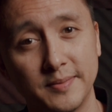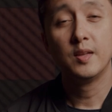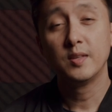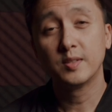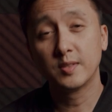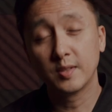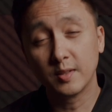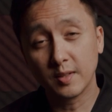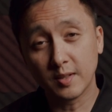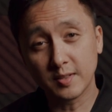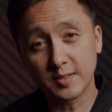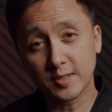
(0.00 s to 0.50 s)

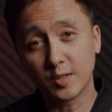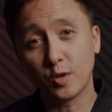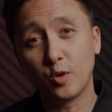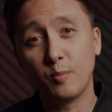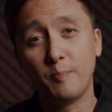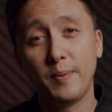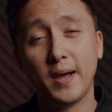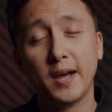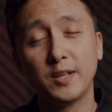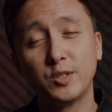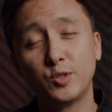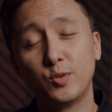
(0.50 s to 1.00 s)
So let's go
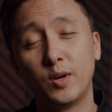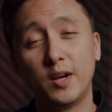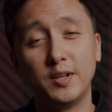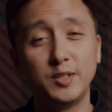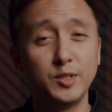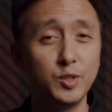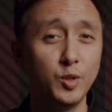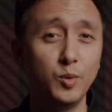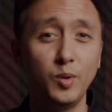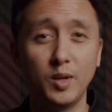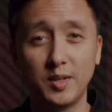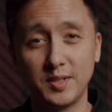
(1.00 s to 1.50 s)
back to our
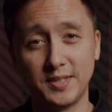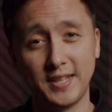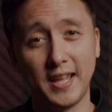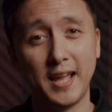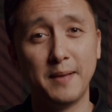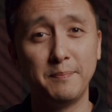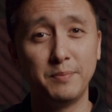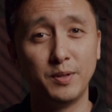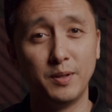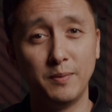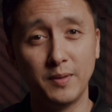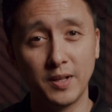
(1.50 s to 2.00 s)
two
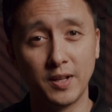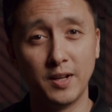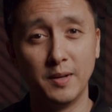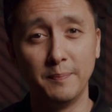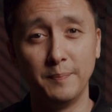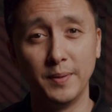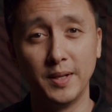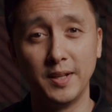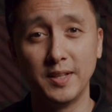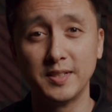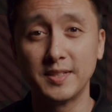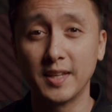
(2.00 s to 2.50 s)
example
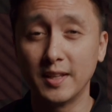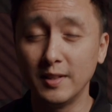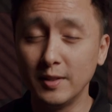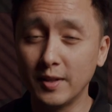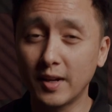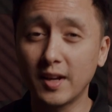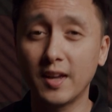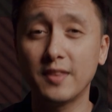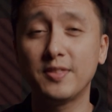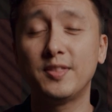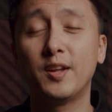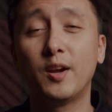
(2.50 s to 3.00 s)
companies and
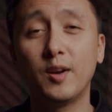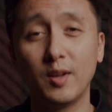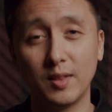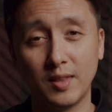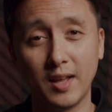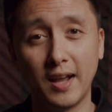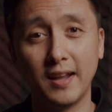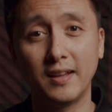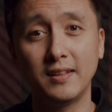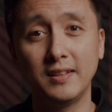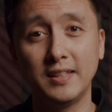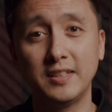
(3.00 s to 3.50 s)
look at their
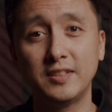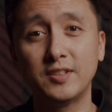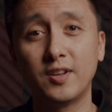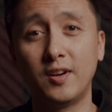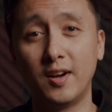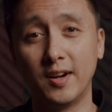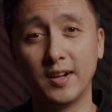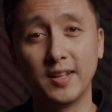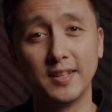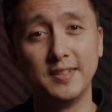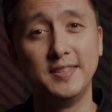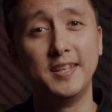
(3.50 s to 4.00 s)
likely
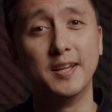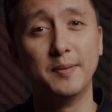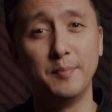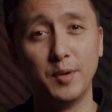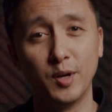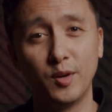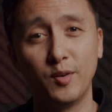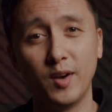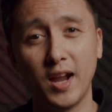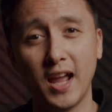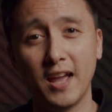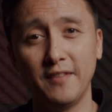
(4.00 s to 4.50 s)
target
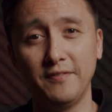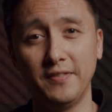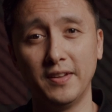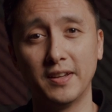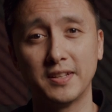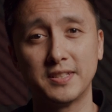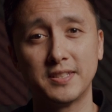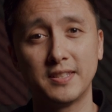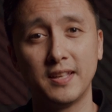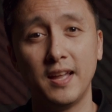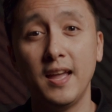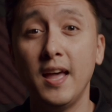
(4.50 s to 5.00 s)

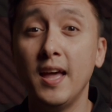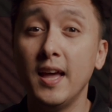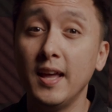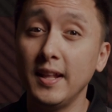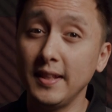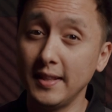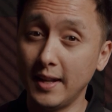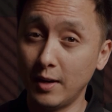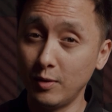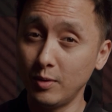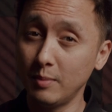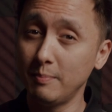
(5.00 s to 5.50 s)
demographics.
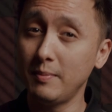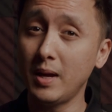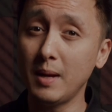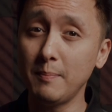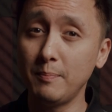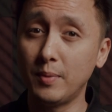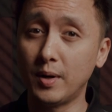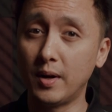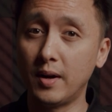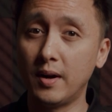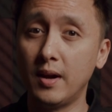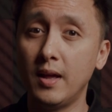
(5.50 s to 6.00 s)
Now
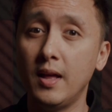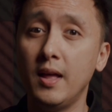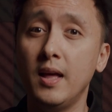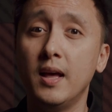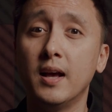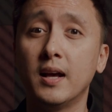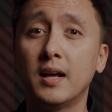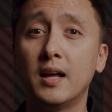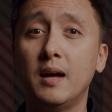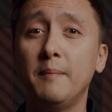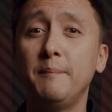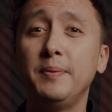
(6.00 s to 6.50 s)
remember,
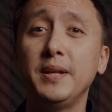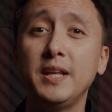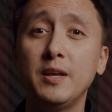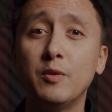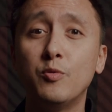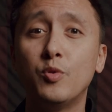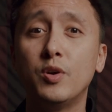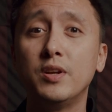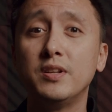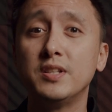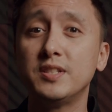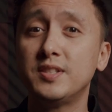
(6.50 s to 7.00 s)
company
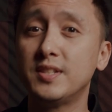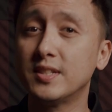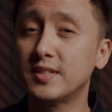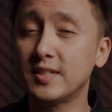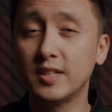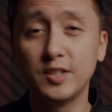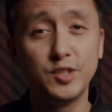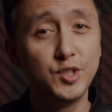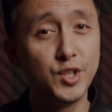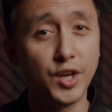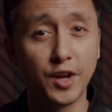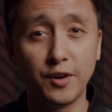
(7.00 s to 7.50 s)
one is just
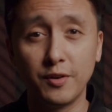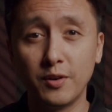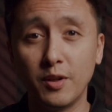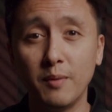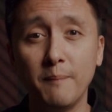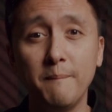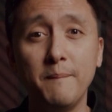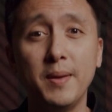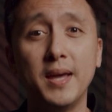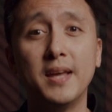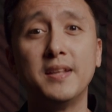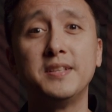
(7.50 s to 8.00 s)
a general
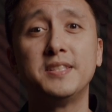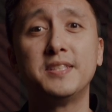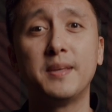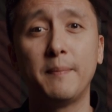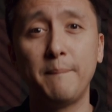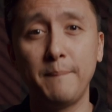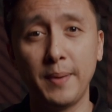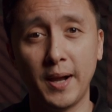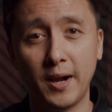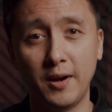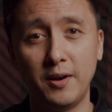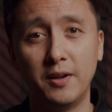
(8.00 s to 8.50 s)
men's
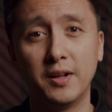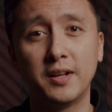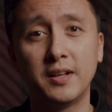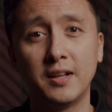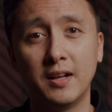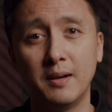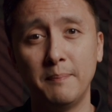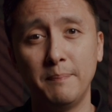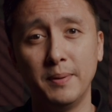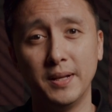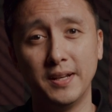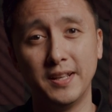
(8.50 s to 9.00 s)
apparel
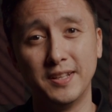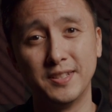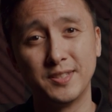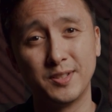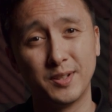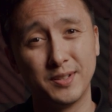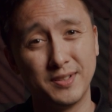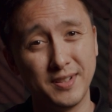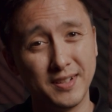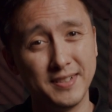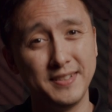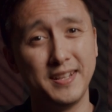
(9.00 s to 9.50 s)
company,
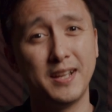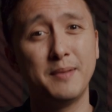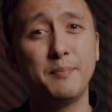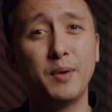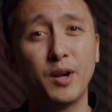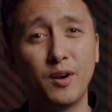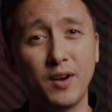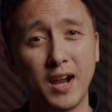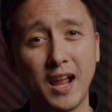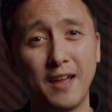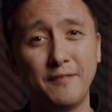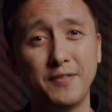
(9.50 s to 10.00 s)
so their
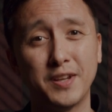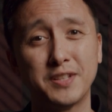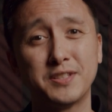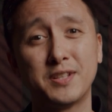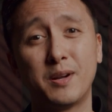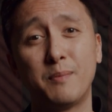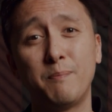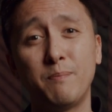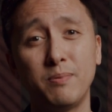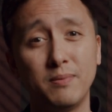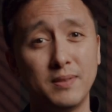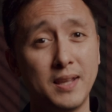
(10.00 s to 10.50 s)
demographics
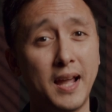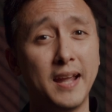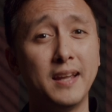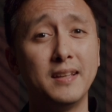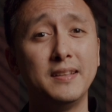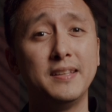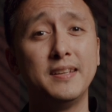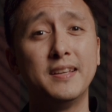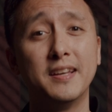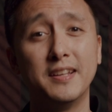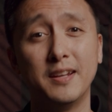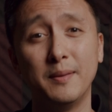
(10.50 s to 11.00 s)
are
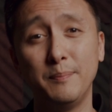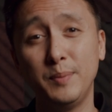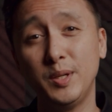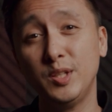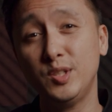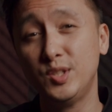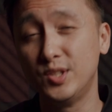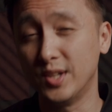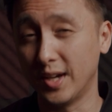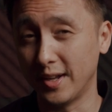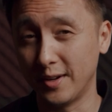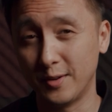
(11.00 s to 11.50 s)
likely going to be
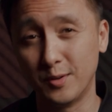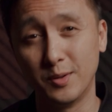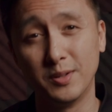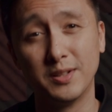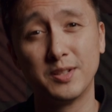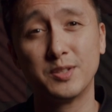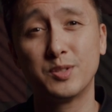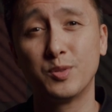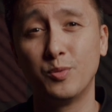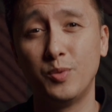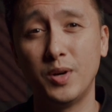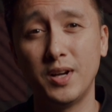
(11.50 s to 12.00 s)
general
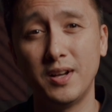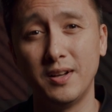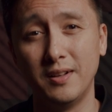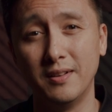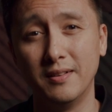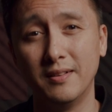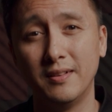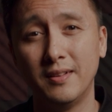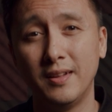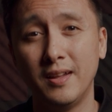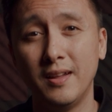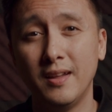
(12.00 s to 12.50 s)
as well.